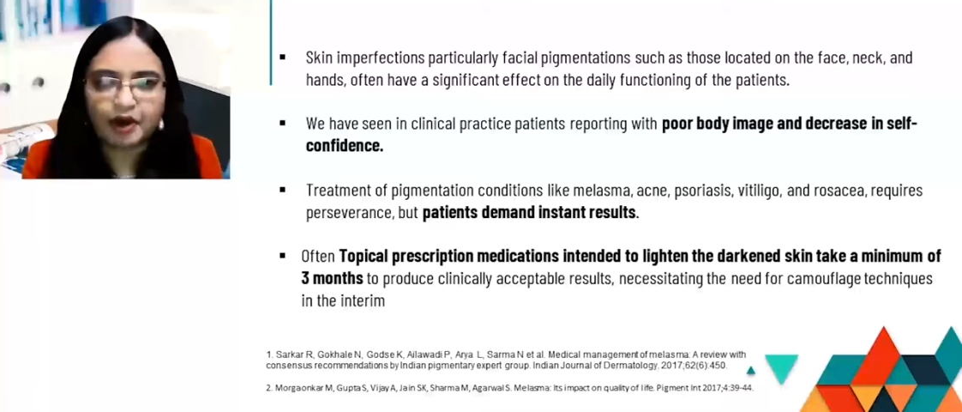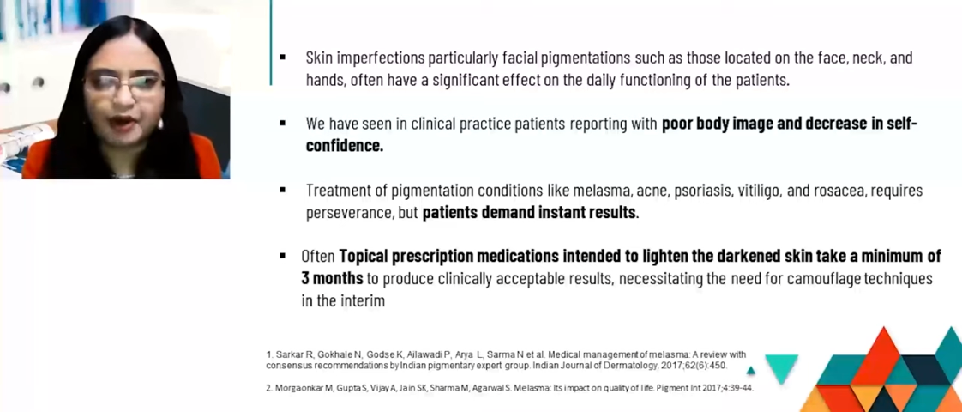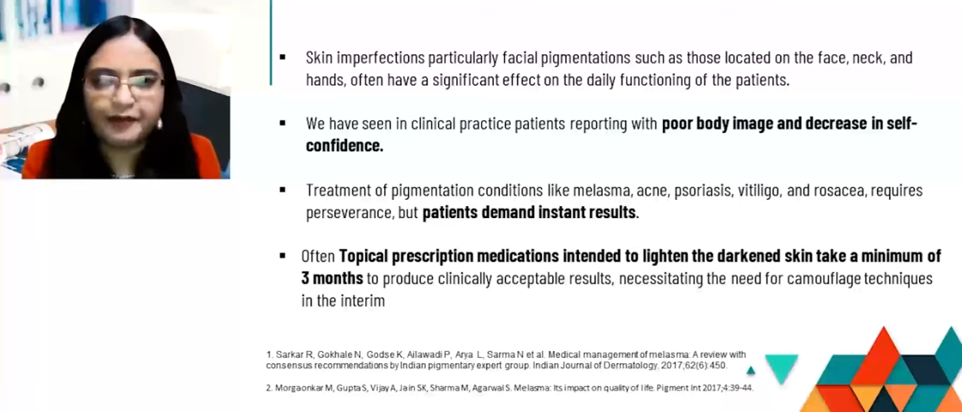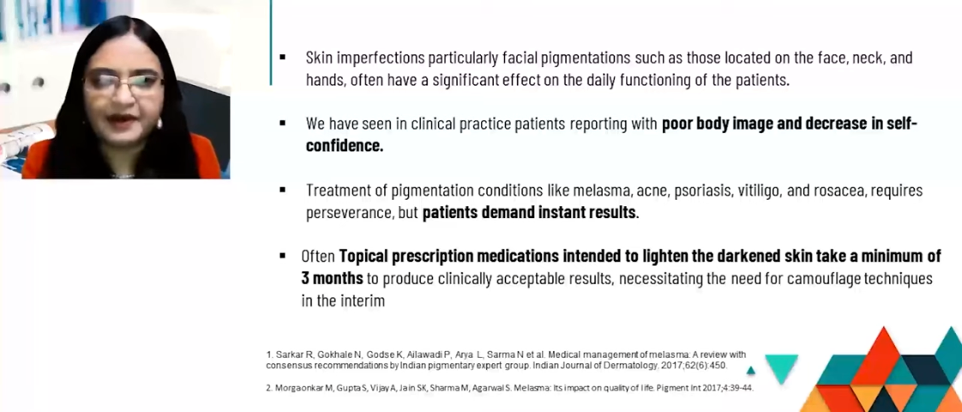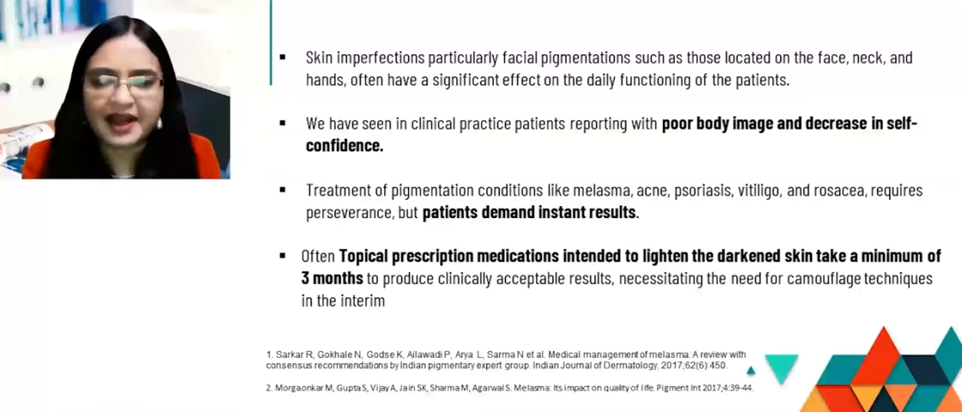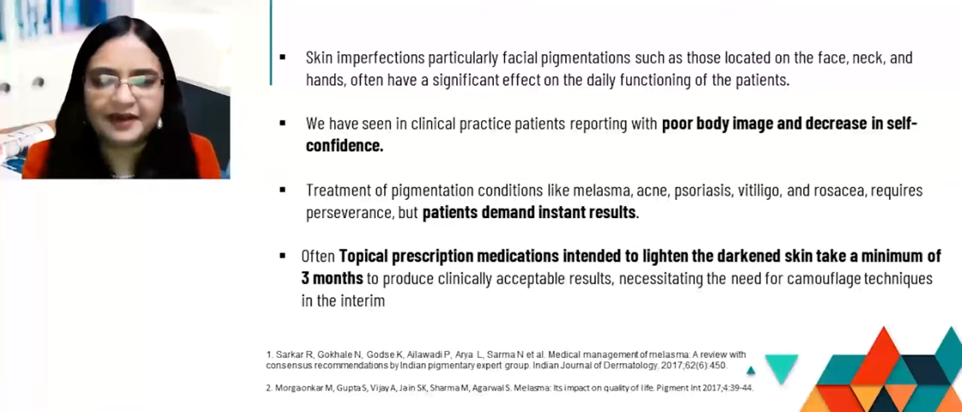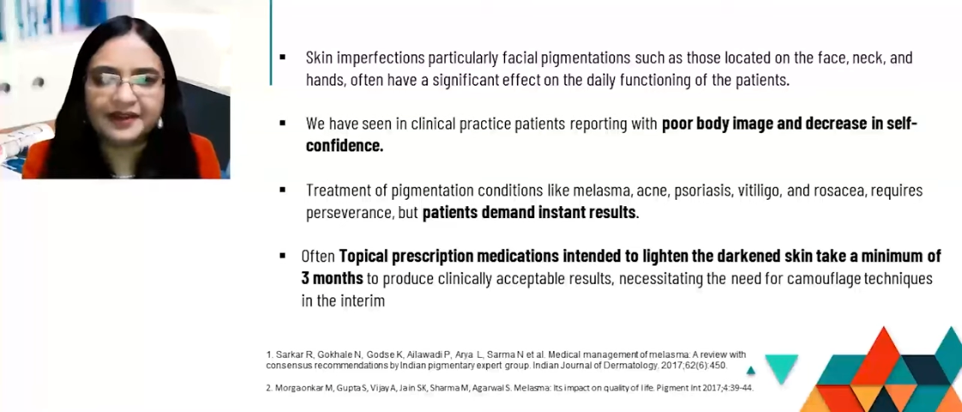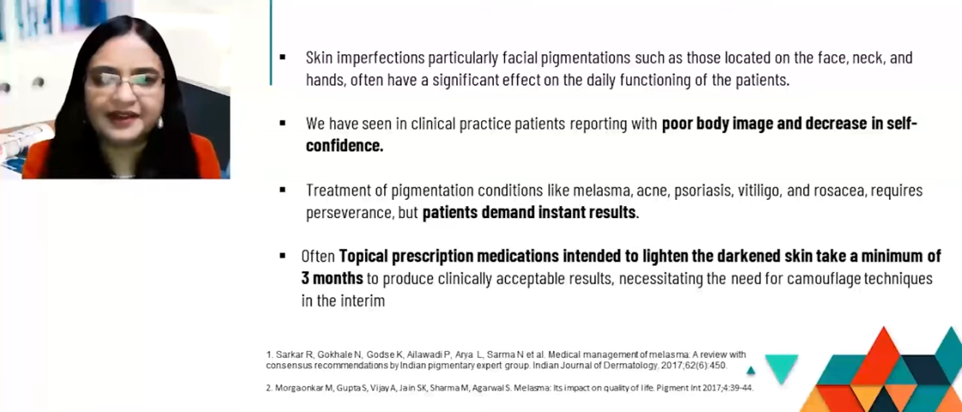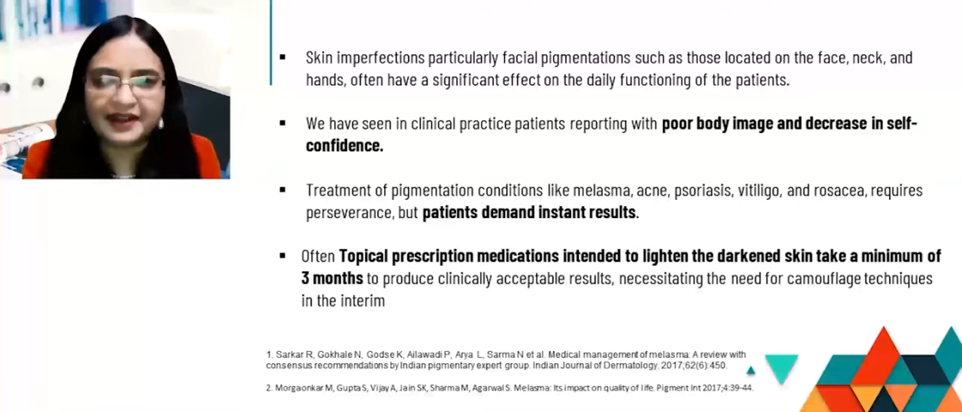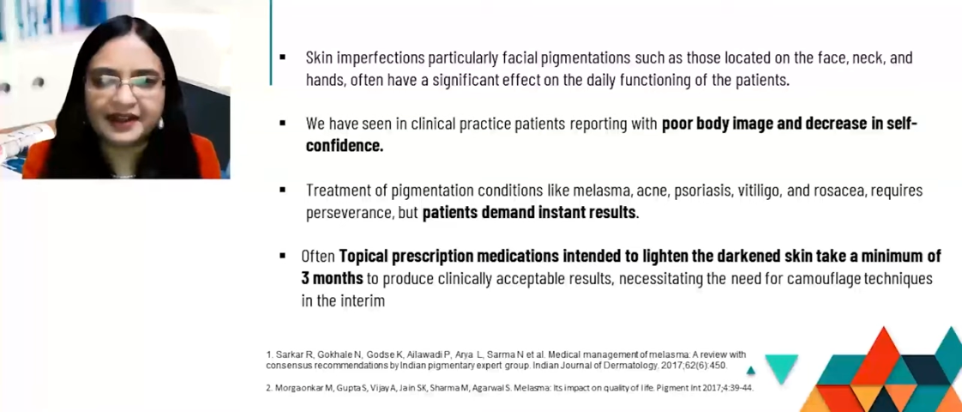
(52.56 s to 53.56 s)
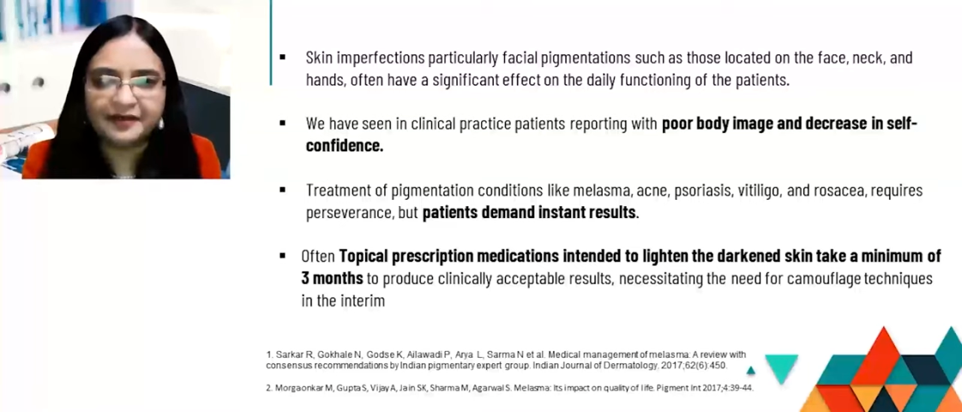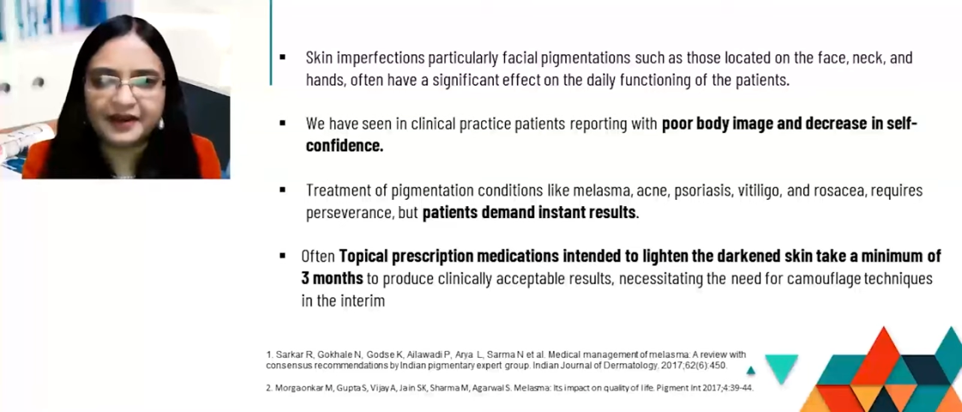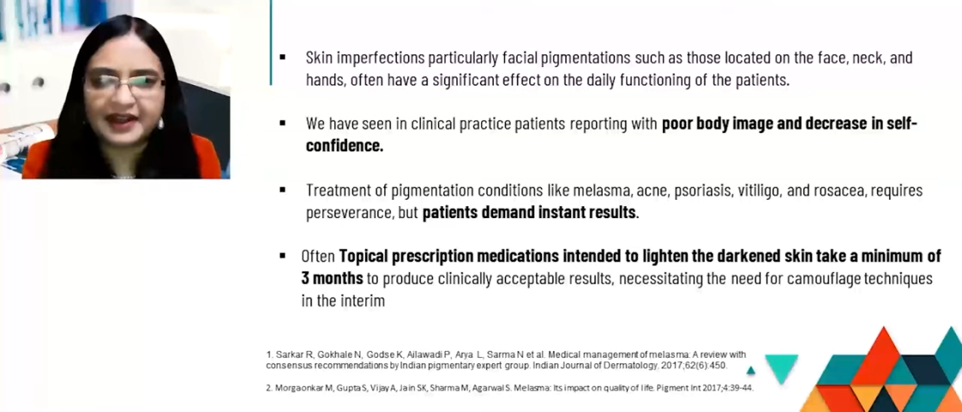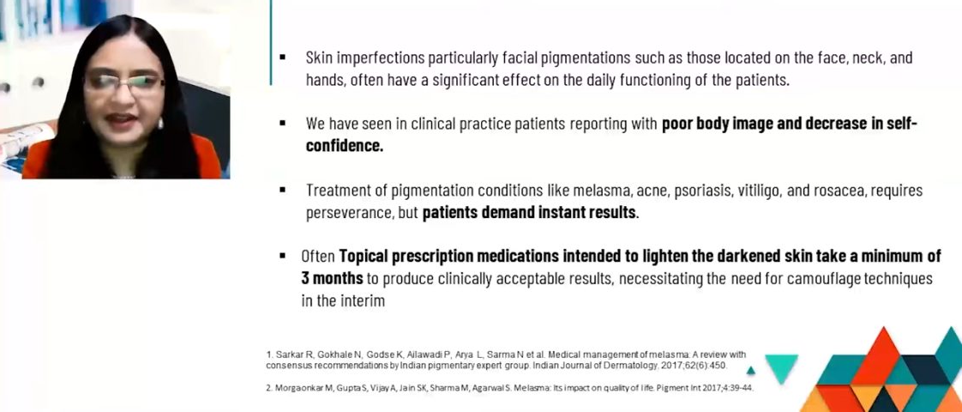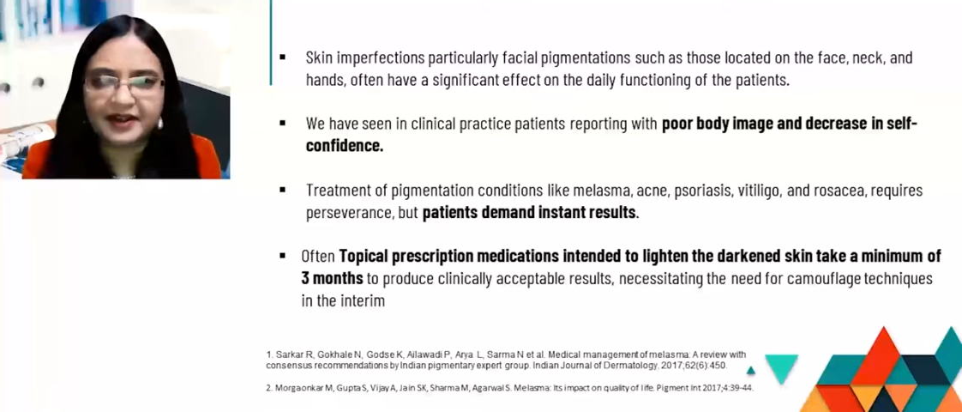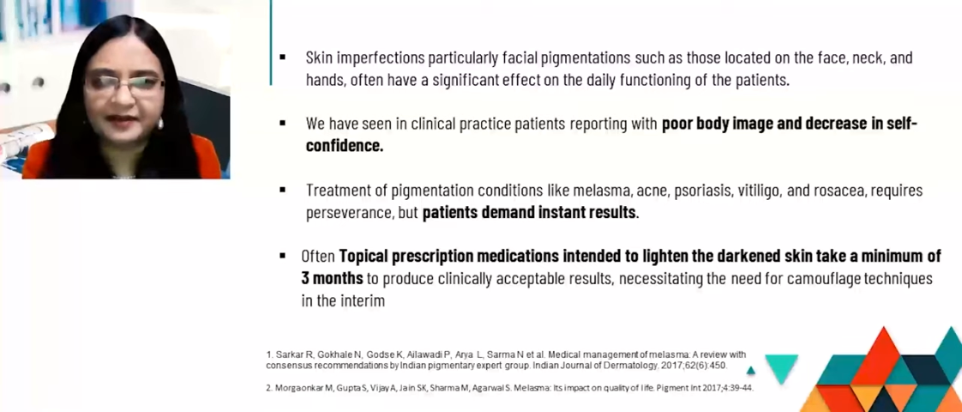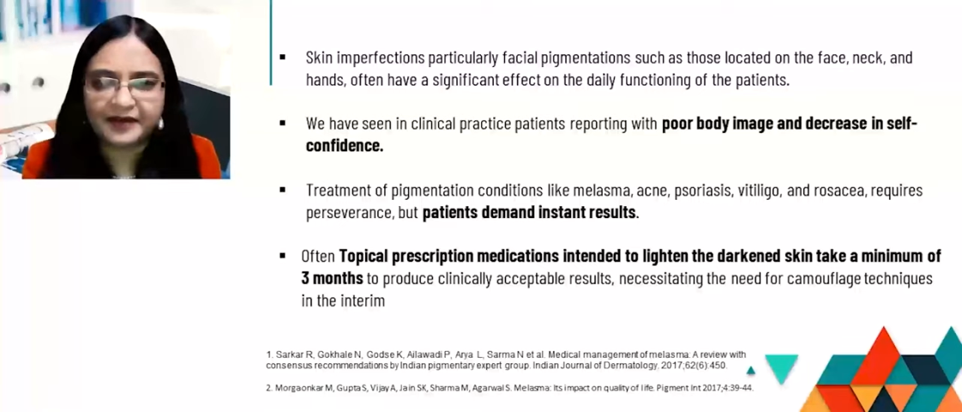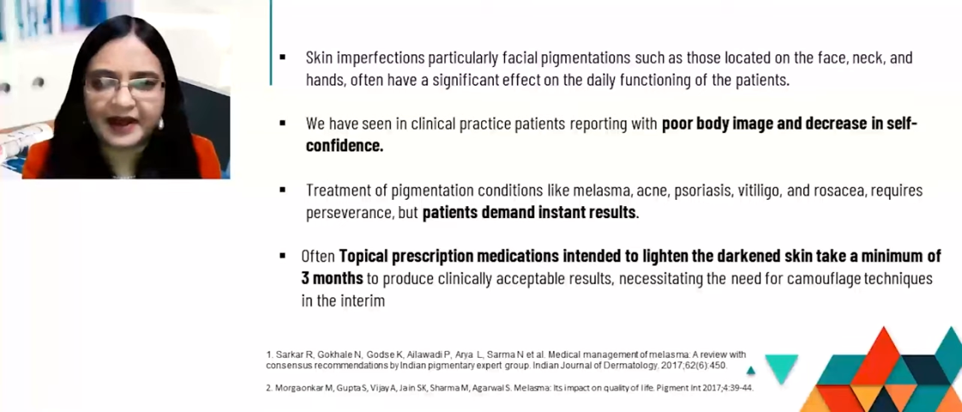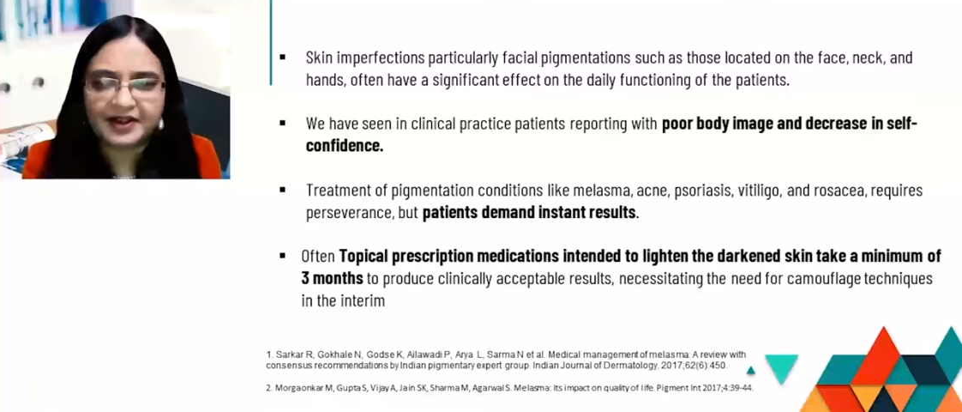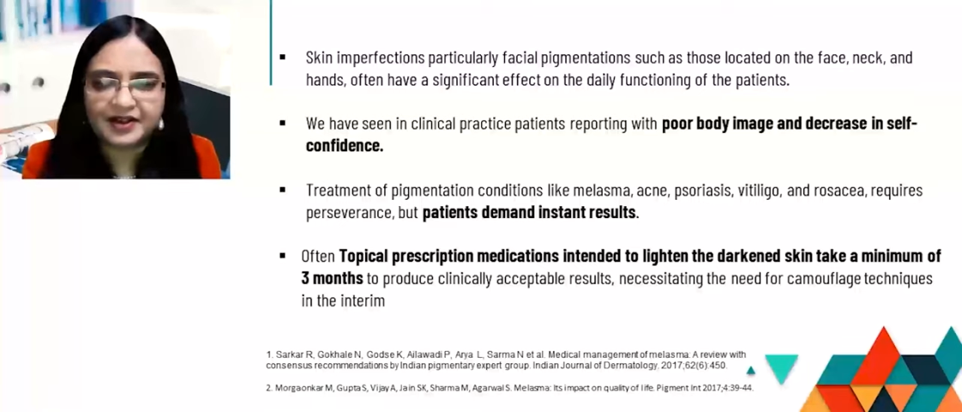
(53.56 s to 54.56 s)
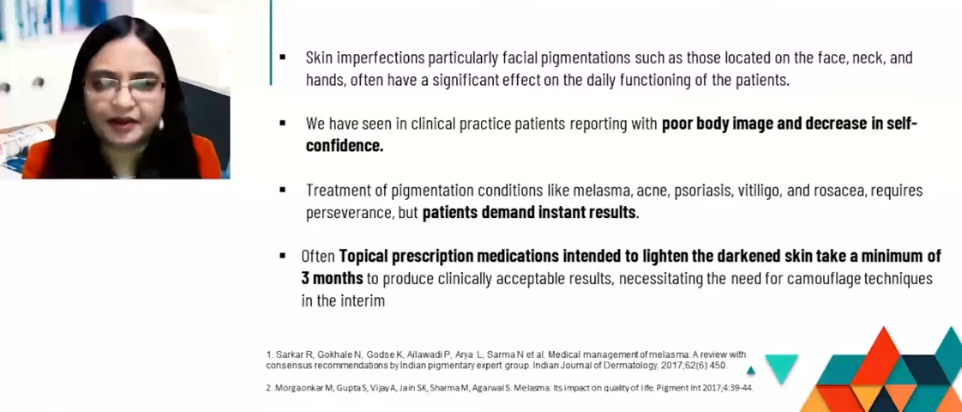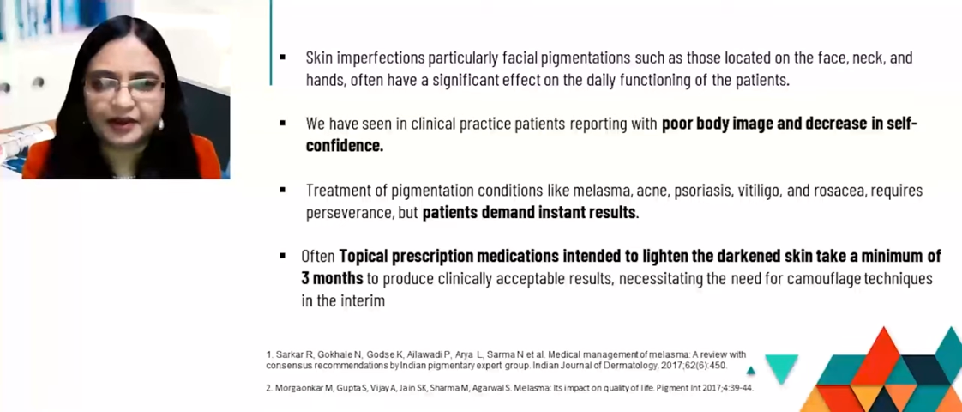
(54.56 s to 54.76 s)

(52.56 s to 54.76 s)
often have a significant effect